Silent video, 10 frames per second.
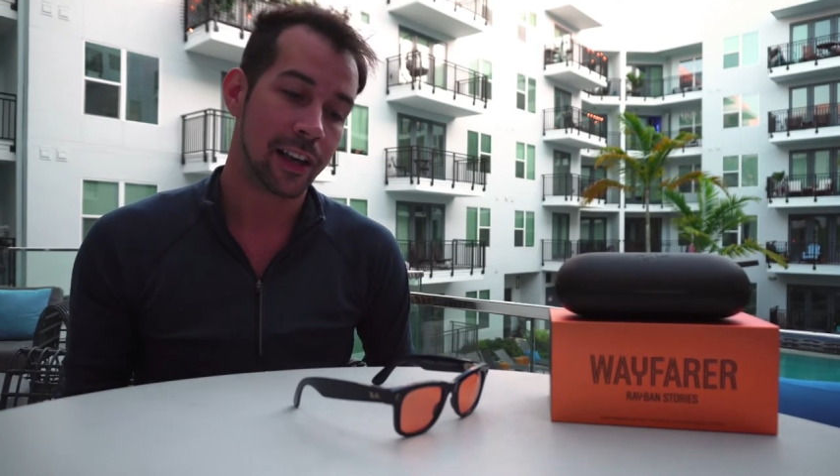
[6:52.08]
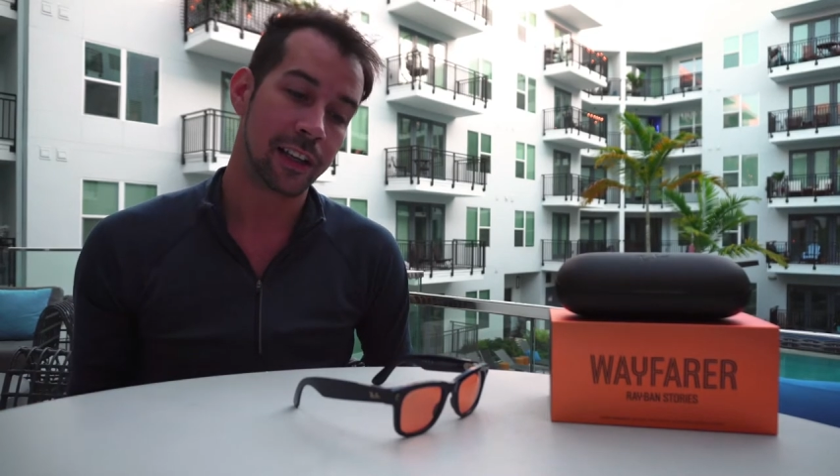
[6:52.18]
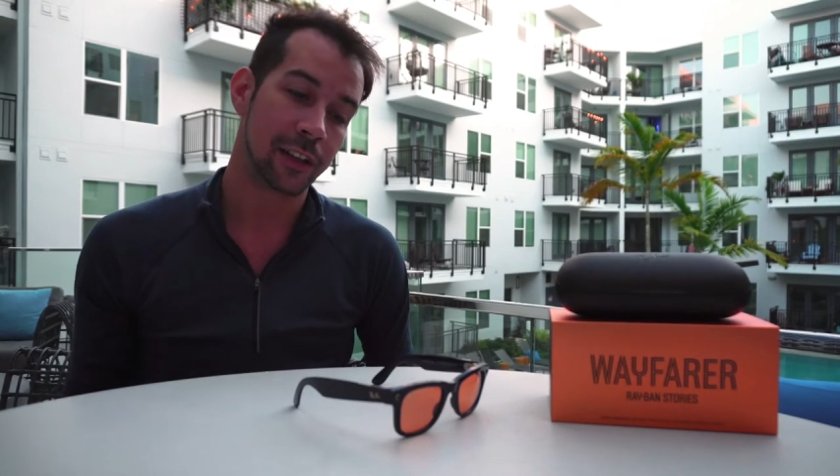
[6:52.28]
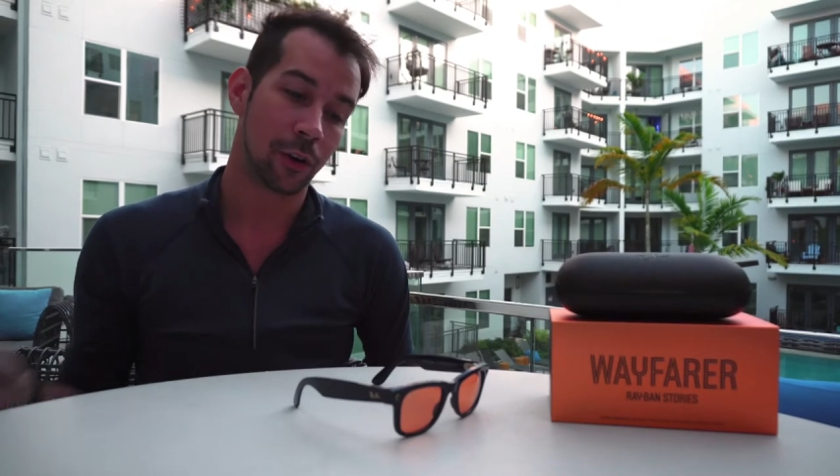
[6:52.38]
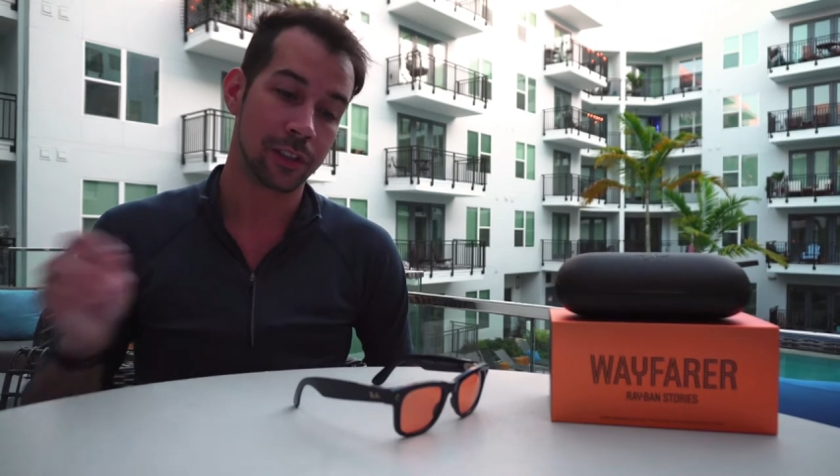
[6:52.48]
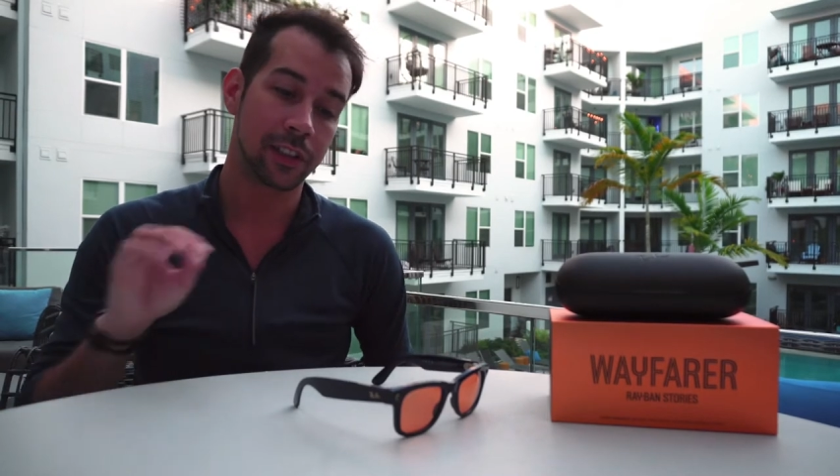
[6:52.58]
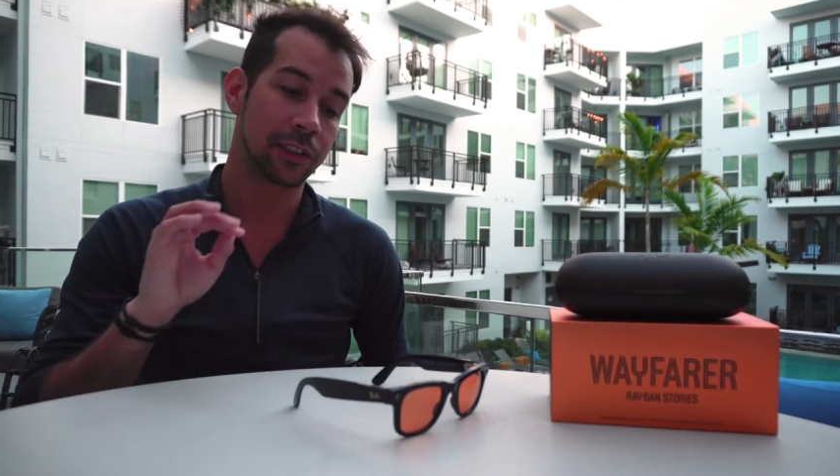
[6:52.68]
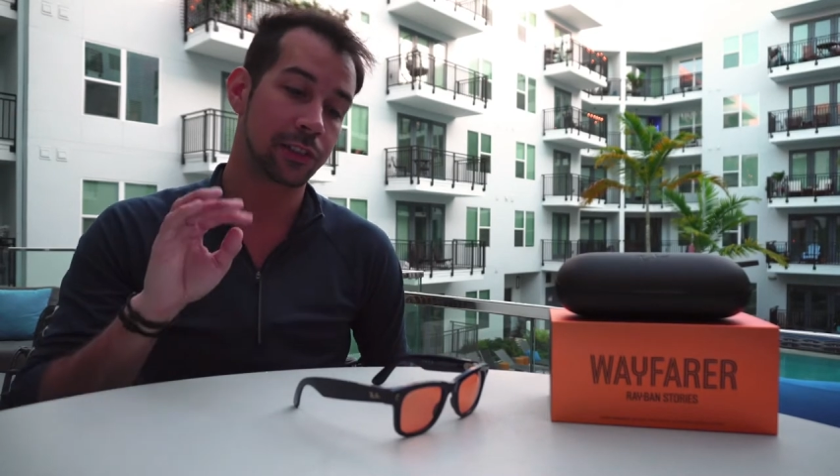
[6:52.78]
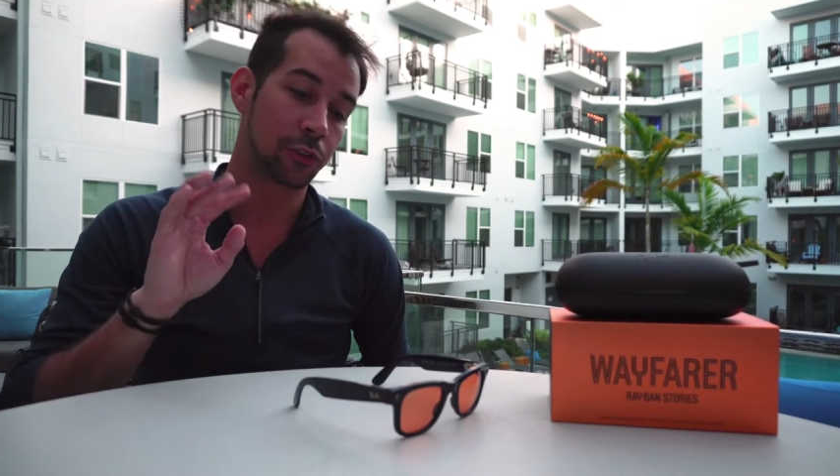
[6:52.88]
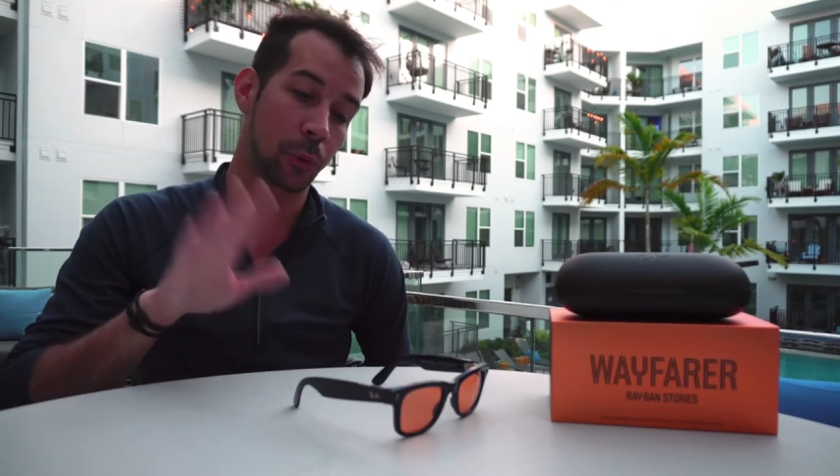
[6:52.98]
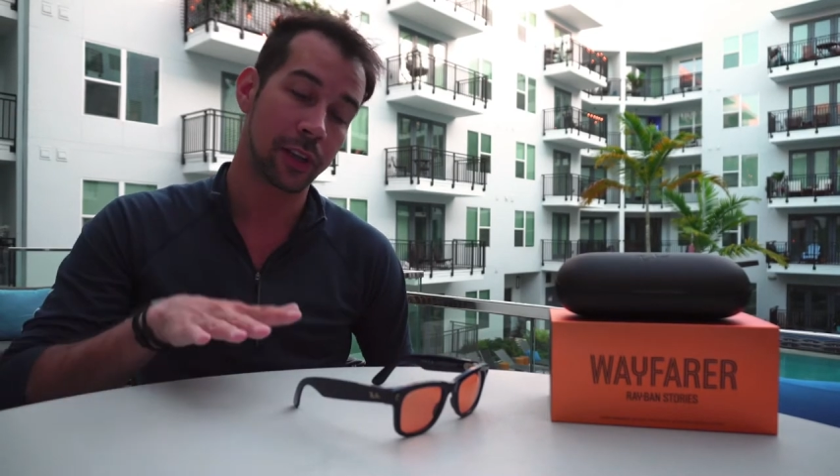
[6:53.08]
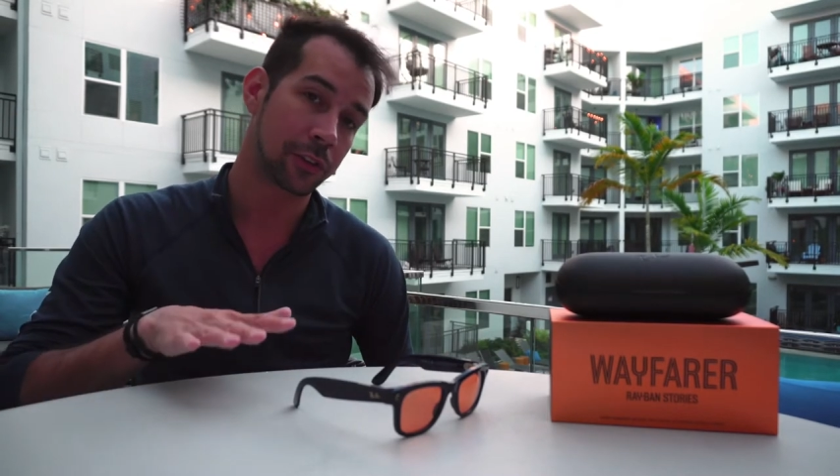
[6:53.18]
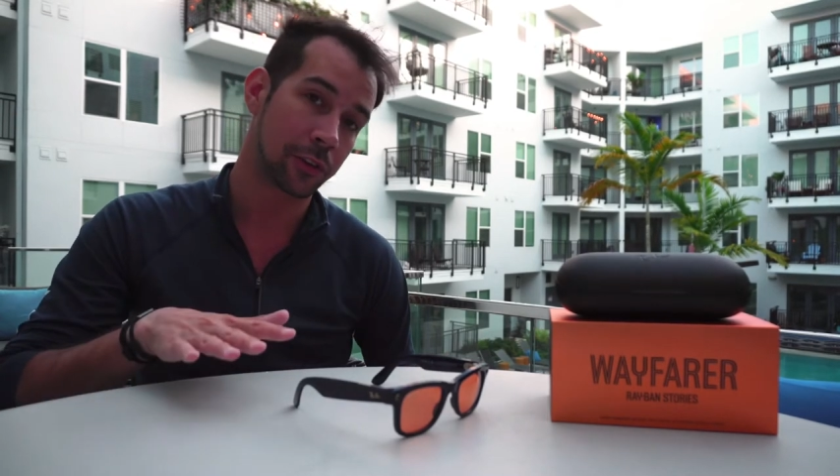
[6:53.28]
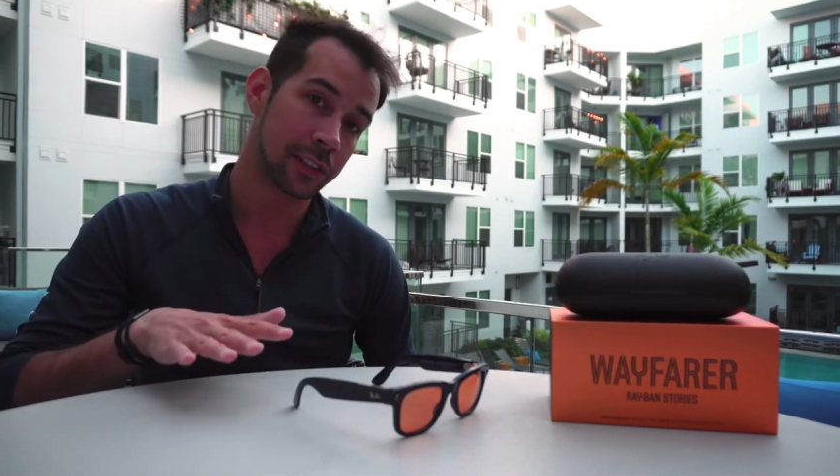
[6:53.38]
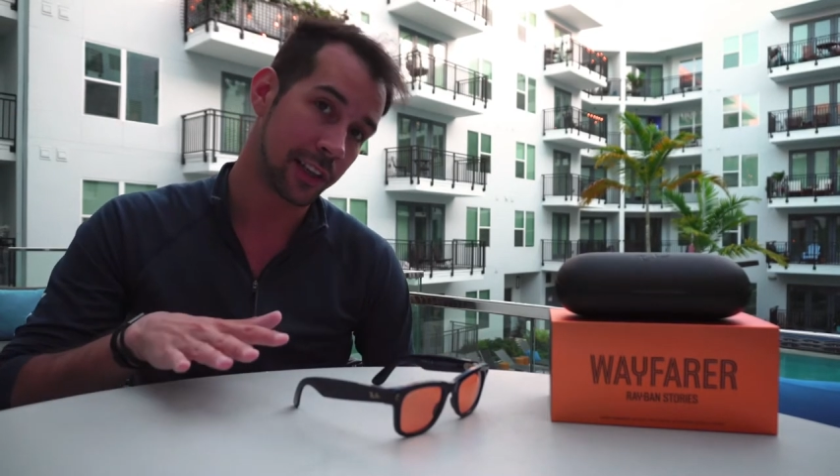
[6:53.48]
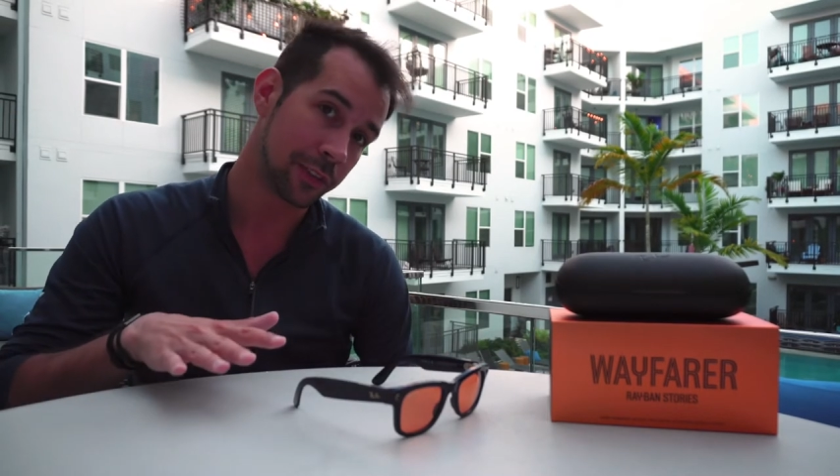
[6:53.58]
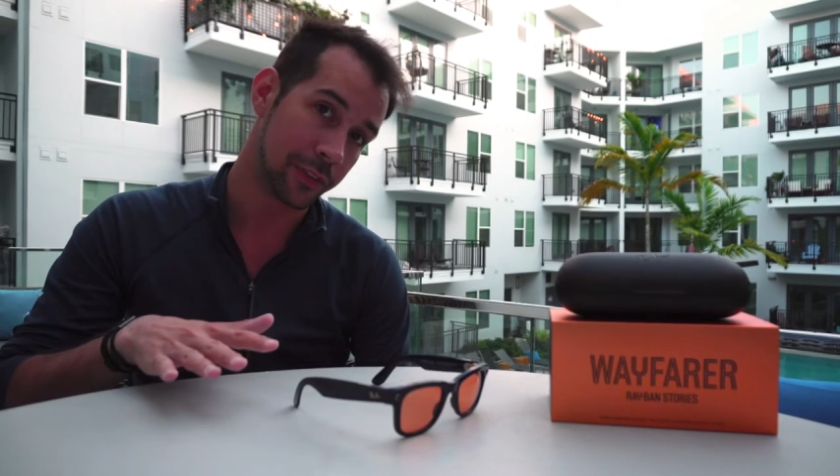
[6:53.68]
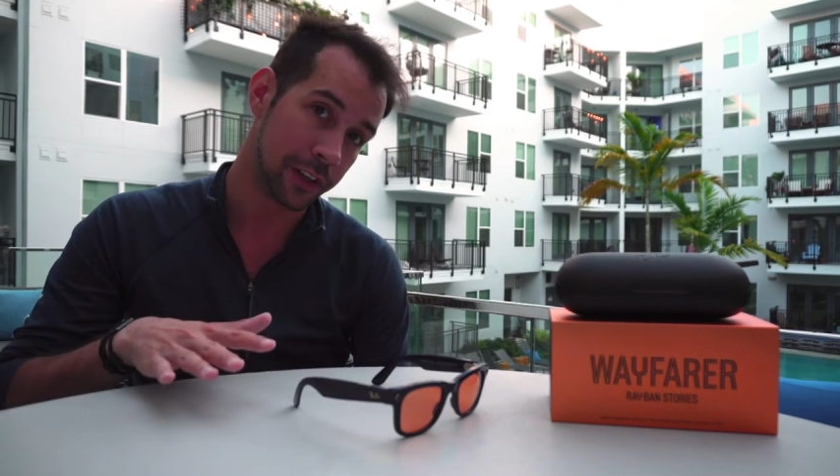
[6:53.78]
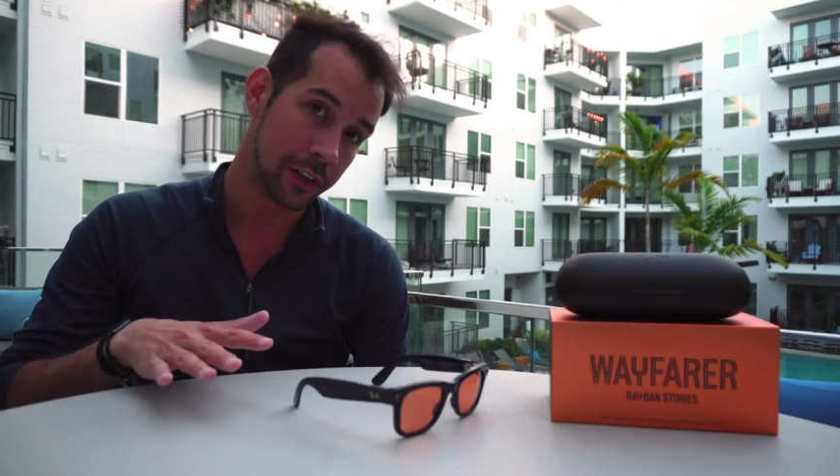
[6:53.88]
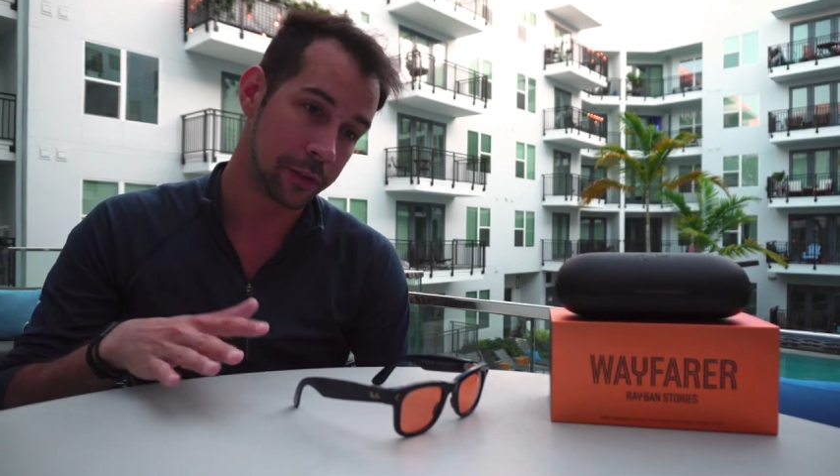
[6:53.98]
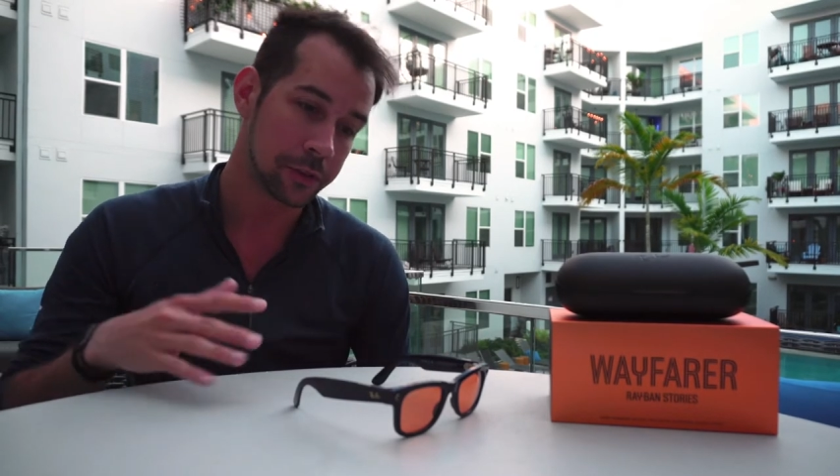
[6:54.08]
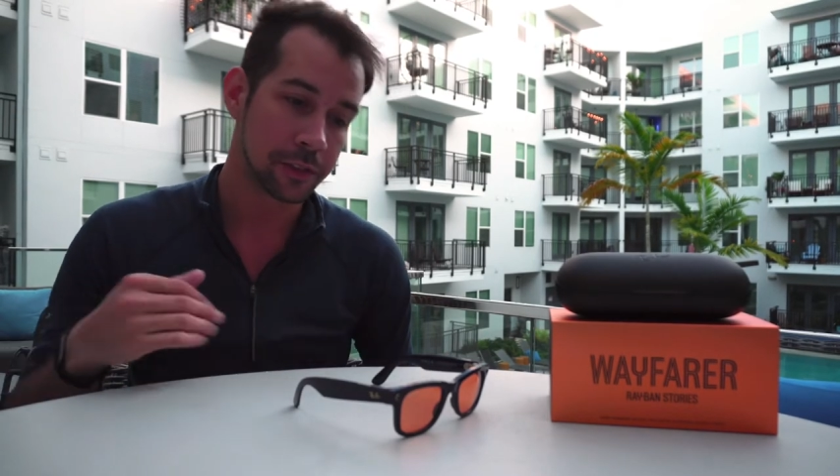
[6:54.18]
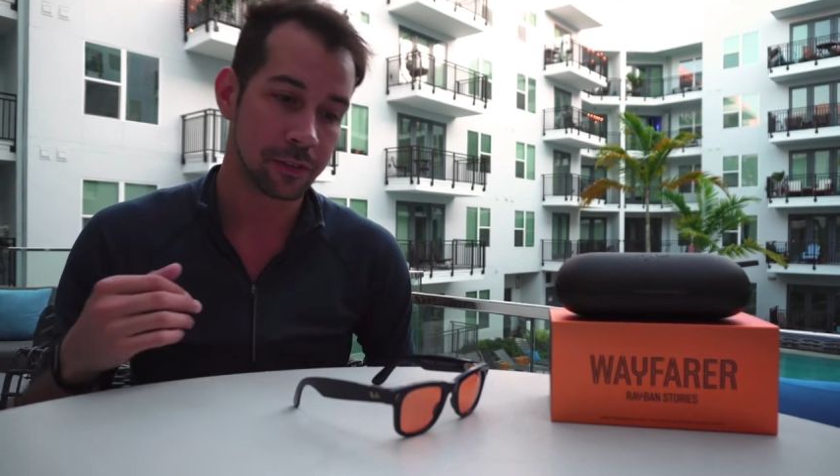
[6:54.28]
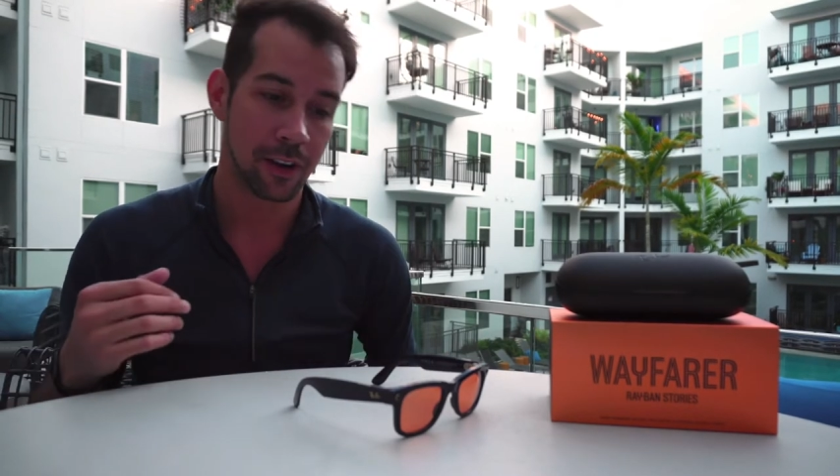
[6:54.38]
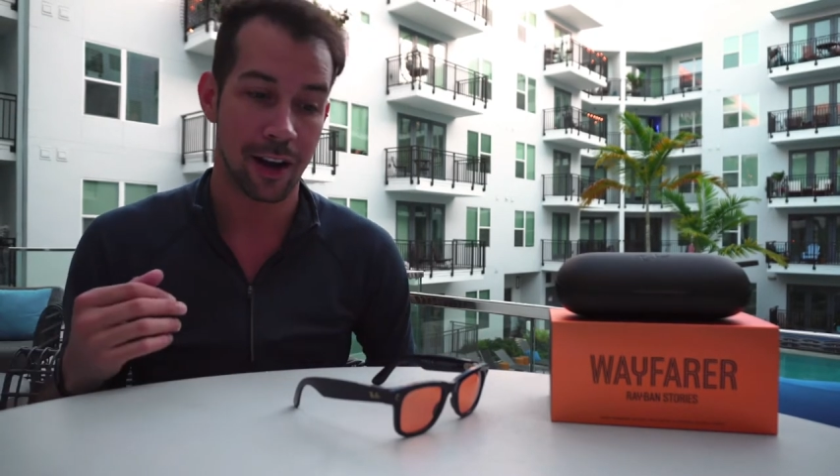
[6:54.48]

It only does quick 30 second videos.